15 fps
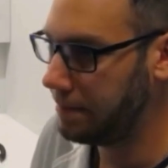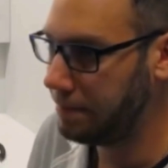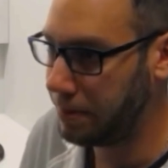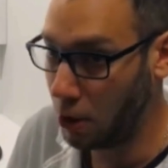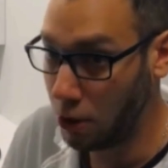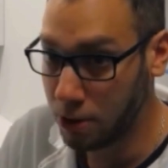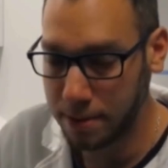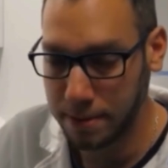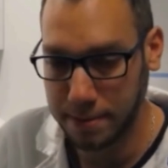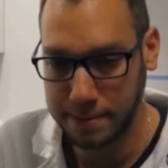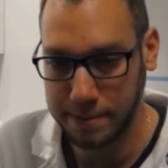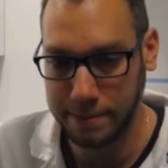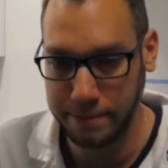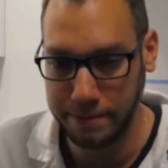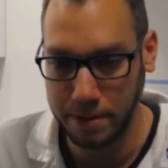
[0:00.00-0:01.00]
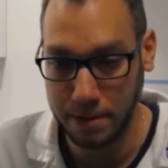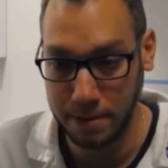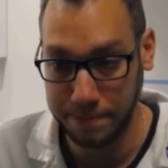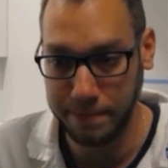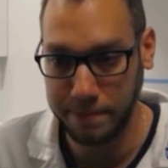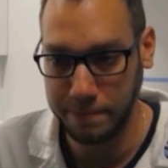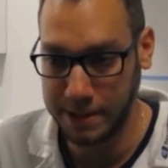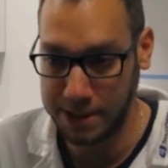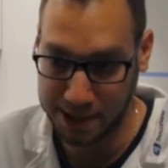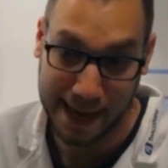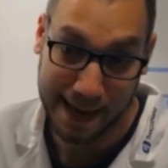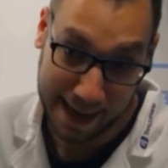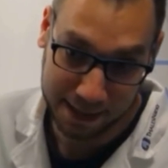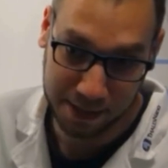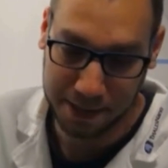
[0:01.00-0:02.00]
block, which
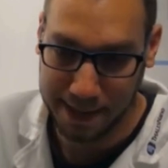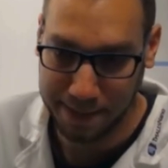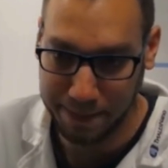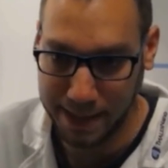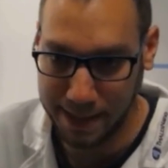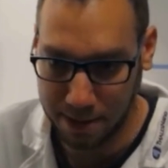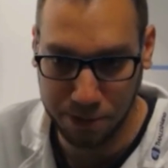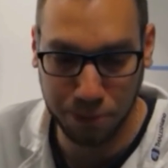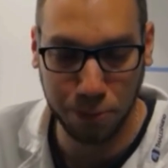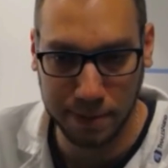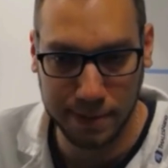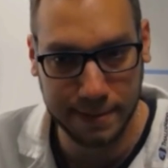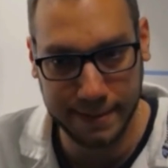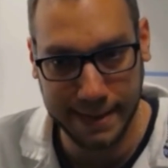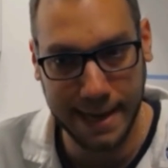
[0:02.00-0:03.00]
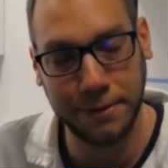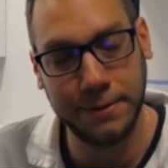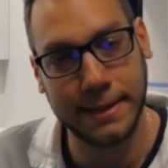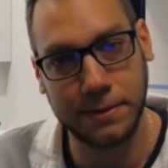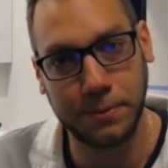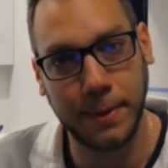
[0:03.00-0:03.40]
can actually be cooled down as